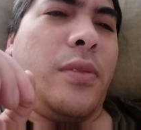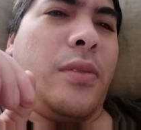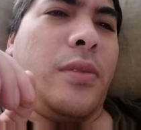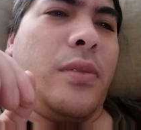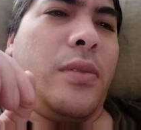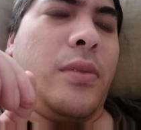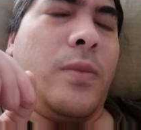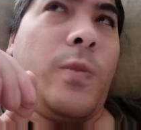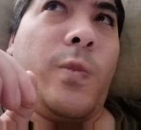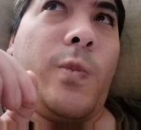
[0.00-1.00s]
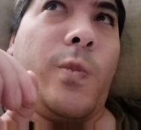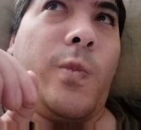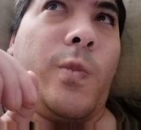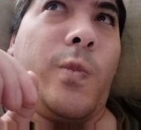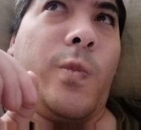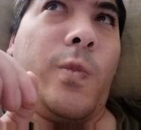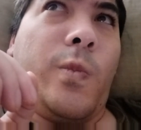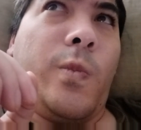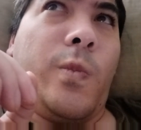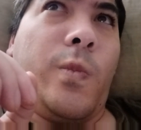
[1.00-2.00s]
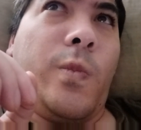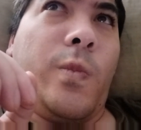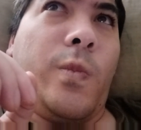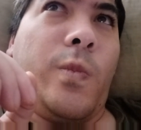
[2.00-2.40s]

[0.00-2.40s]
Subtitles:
No one is speaking in this clip.